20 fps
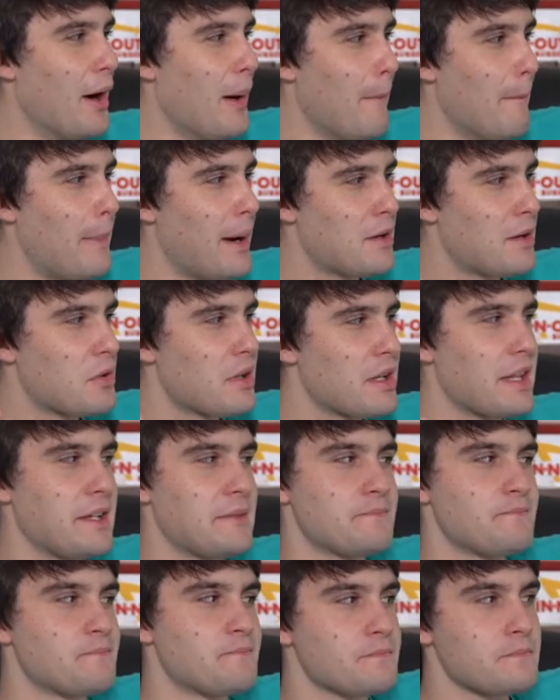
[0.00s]
But really,
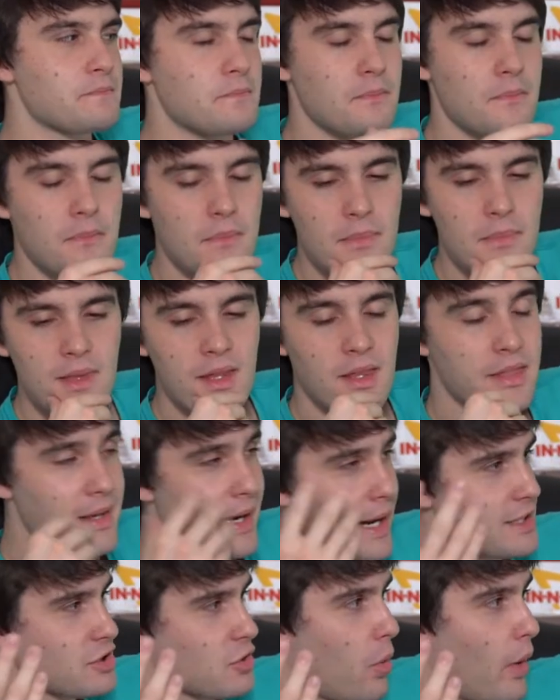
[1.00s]
the
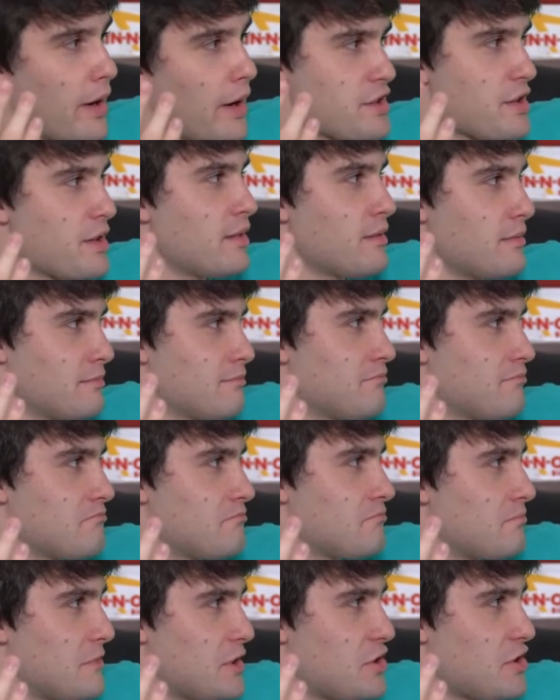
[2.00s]
next question,
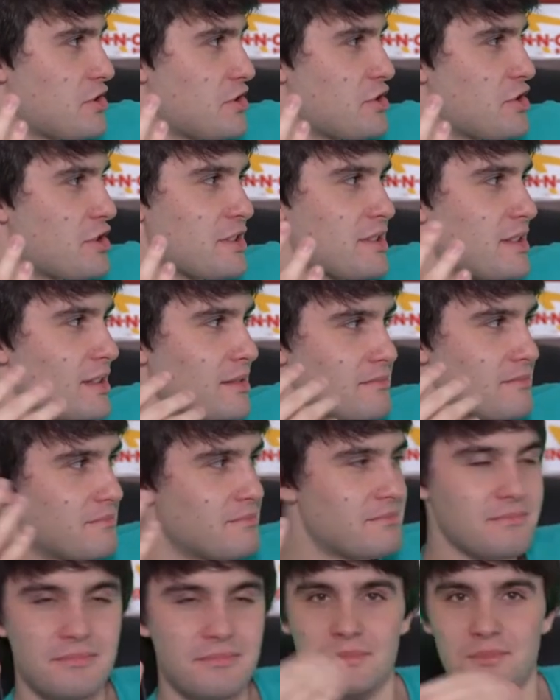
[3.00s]
this is just a
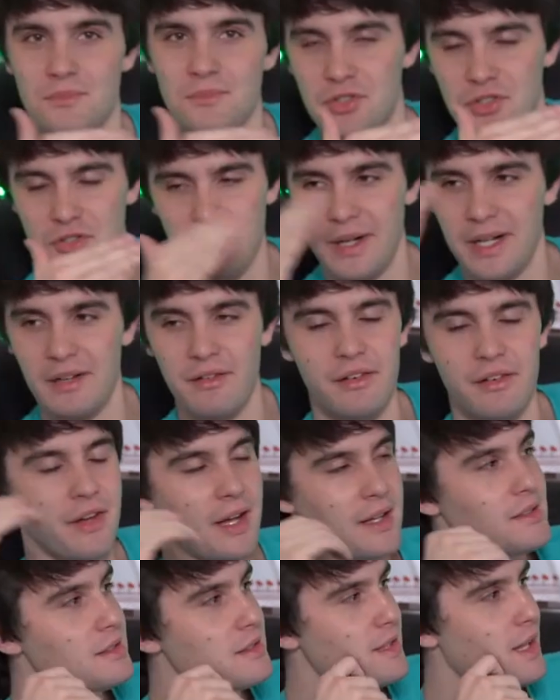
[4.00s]
string of
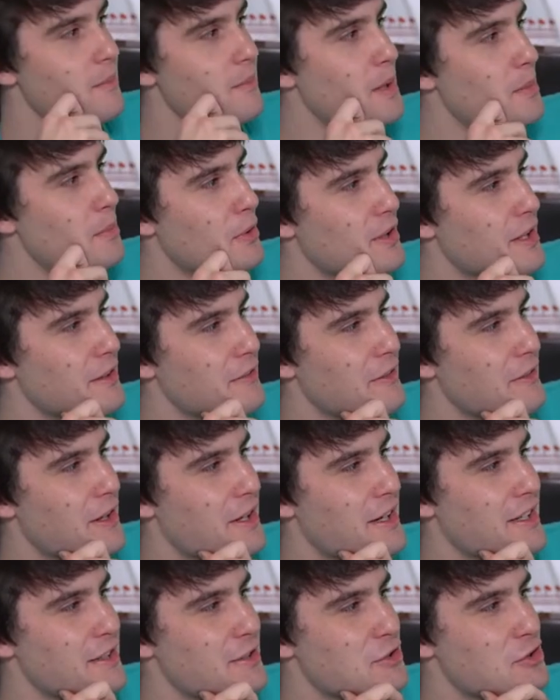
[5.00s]
events that people get
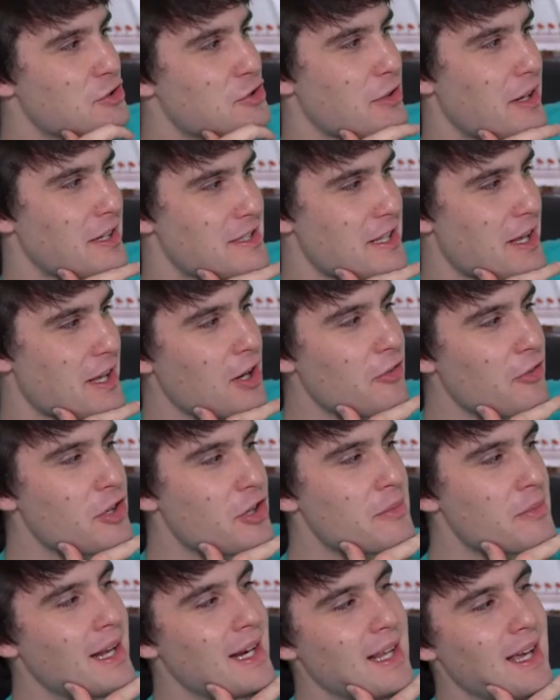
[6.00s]
very stressed out
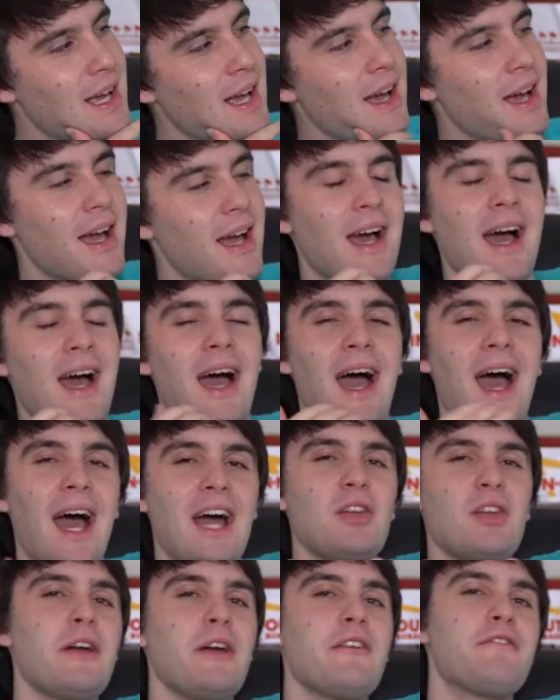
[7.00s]
over. But
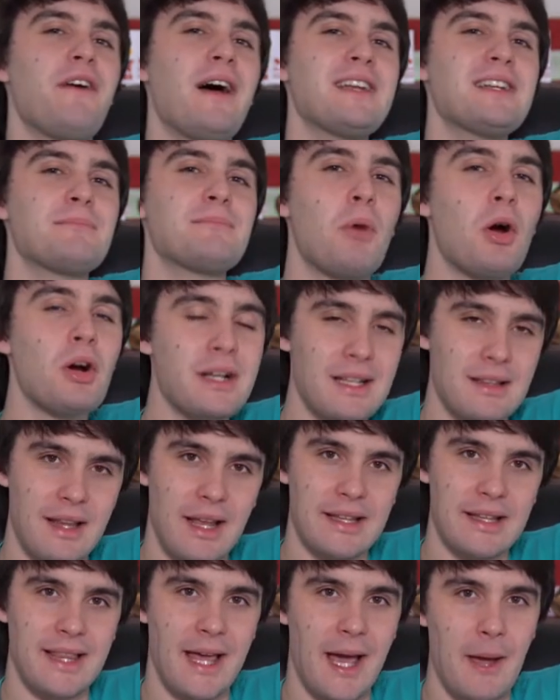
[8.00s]
how do I find a market
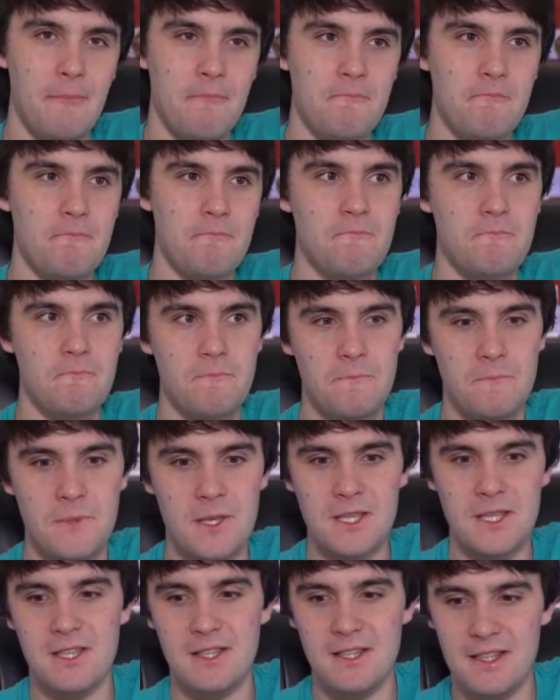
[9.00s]
like that?
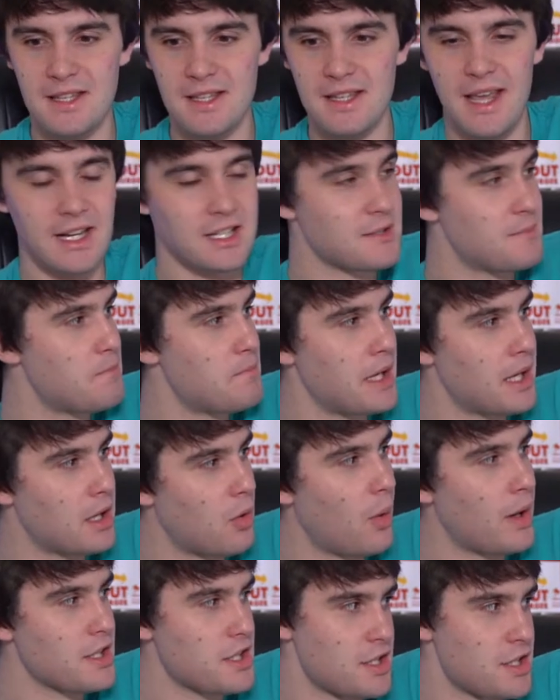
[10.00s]
This is the next big
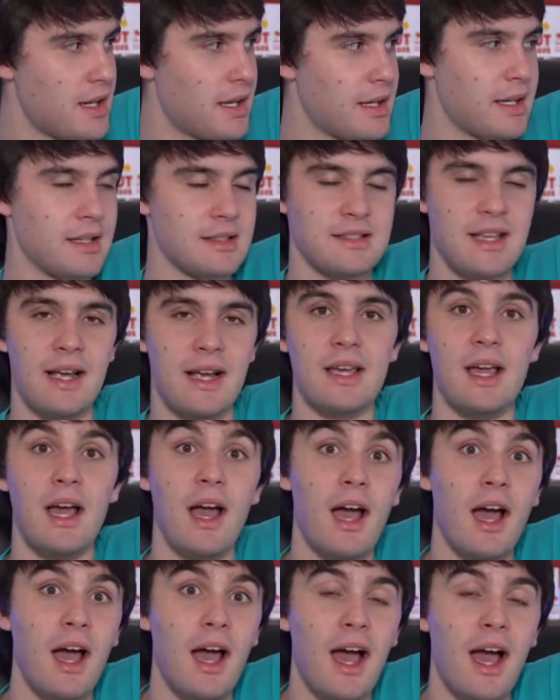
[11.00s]
question I get. Zach,
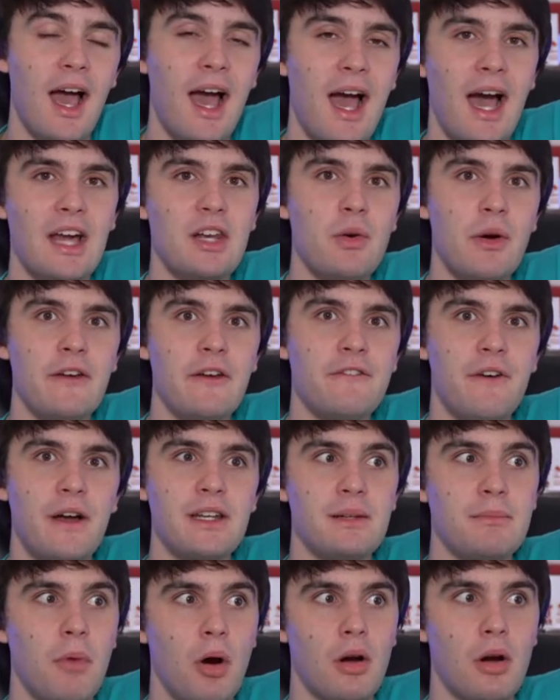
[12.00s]
how do I
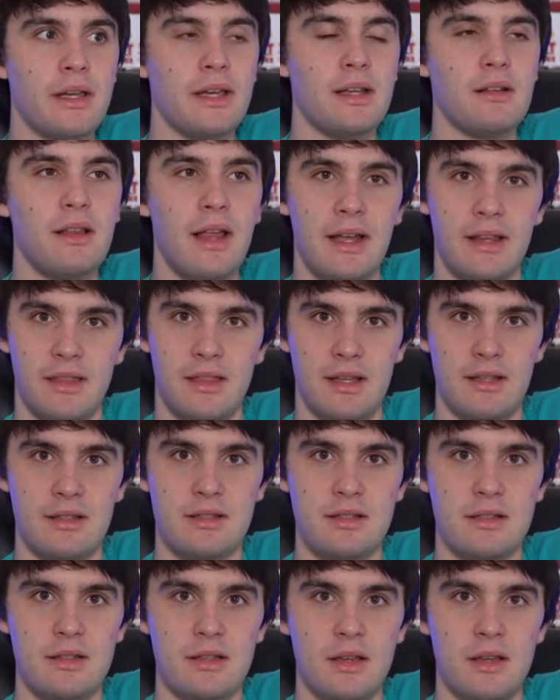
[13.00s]
find a market like this?